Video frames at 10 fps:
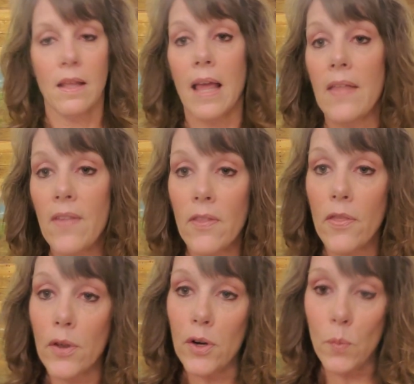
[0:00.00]
And then
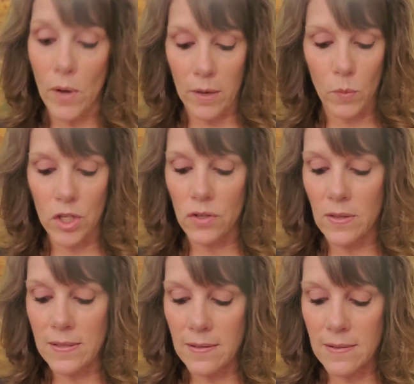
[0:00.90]
the third one, which
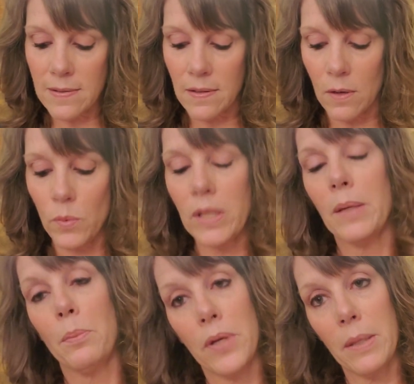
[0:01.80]
this is a really
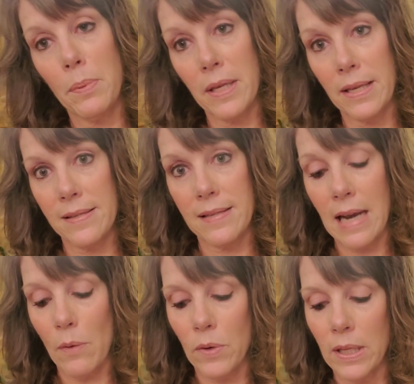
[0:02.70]
pretty piece, and
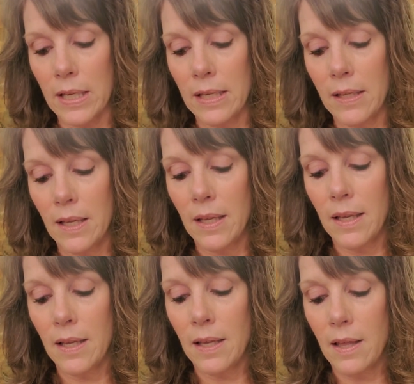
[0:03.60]
I really
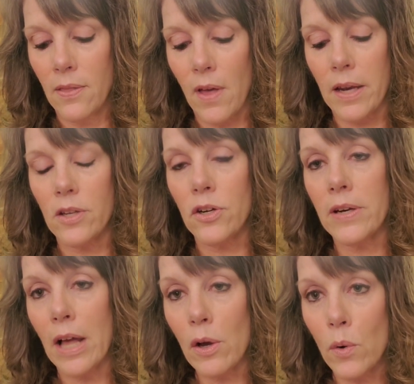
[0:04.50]
thought it
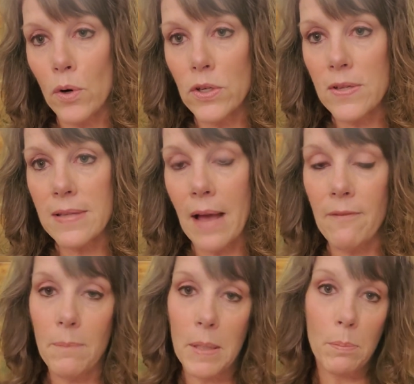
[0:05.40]
turned out gorgeous.
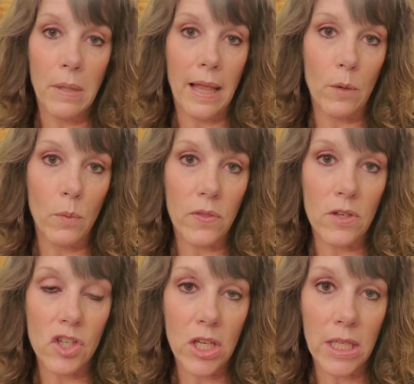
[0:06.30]
I've been playing with the
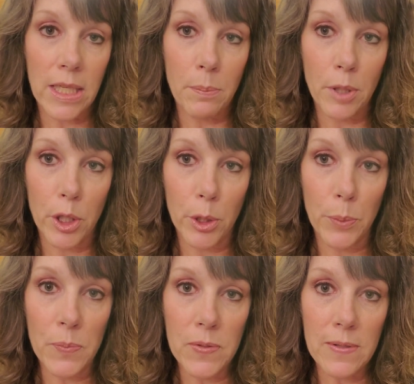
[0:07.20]
Shelee
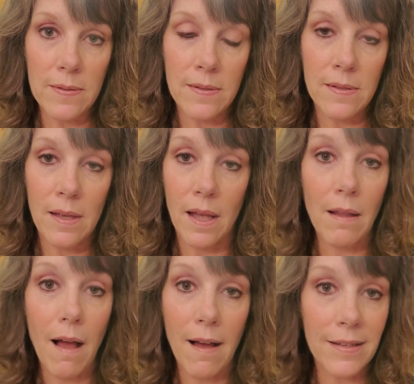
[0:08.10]
Blooms a
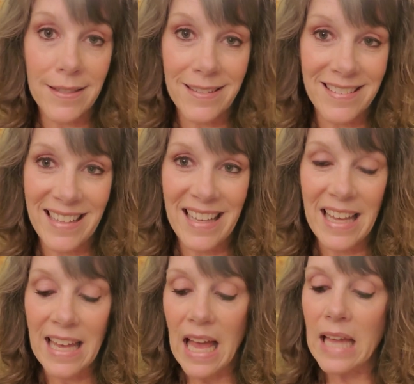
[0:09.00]
lot.
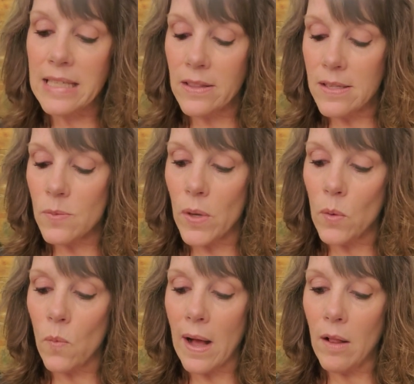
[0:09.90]
I did this one a
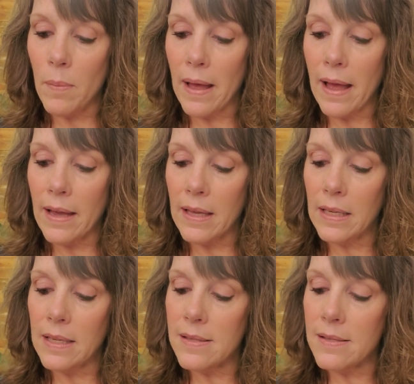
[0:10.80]
while back, and
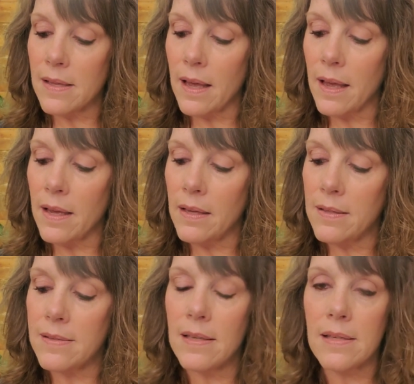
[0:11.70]
it's a
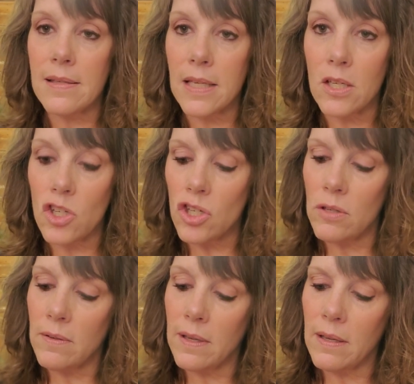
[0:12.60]
six inch
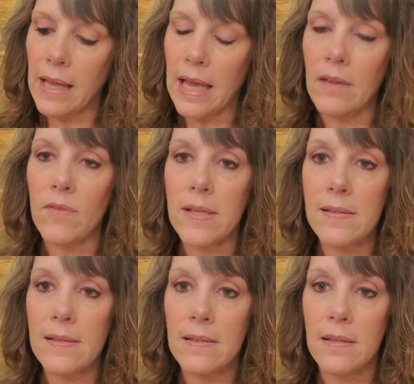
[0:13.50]

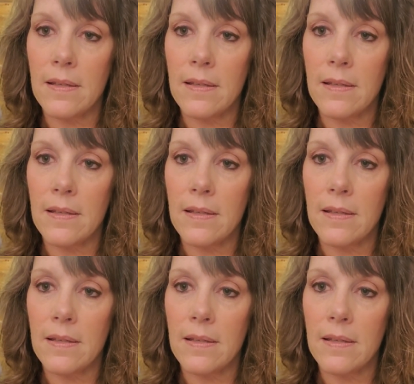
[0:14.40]
canvas,